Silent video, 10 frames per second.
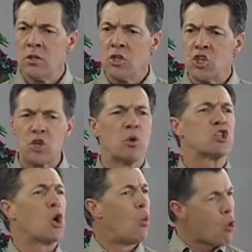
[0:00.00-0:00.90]
She
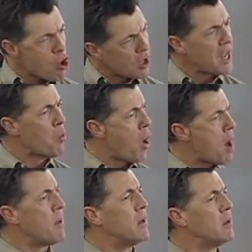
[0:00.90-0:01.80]
was a working
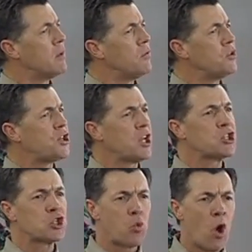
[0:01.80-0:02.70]
woman.
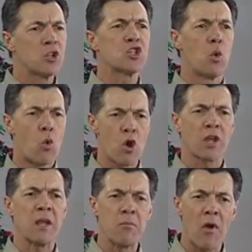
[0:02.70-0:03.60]
Jesus wants a
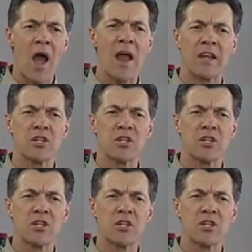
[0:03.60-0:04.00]
working bride.